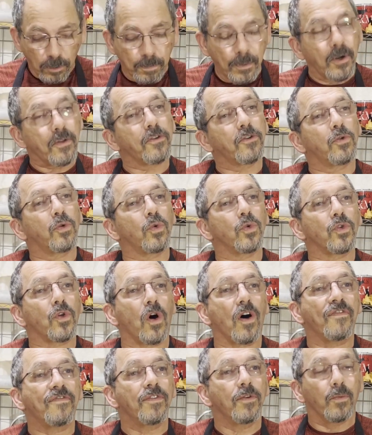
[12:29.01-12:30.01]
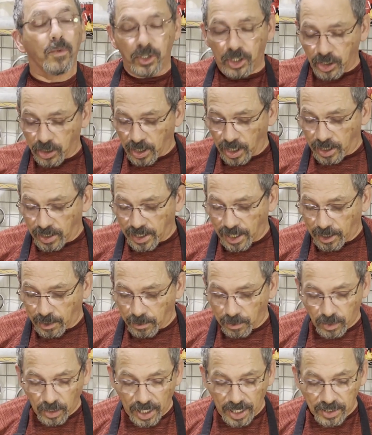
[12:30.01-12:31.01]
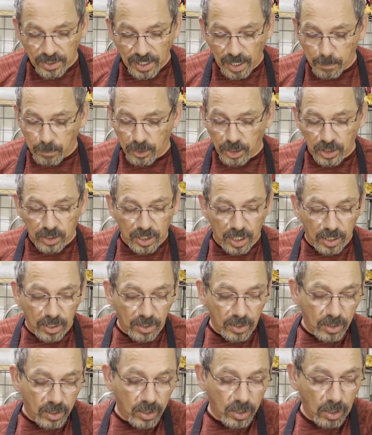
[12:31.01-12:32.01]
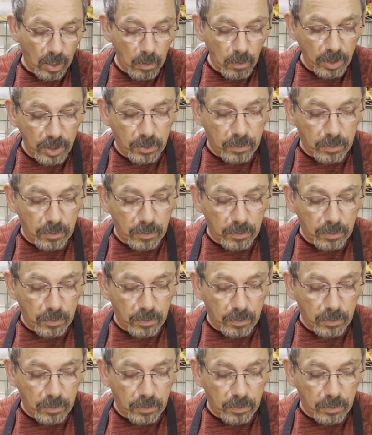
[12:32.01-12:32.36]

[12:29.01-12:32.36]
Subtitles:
they're both cooled off, we're just gonna take our glaze and we're just gonna slowly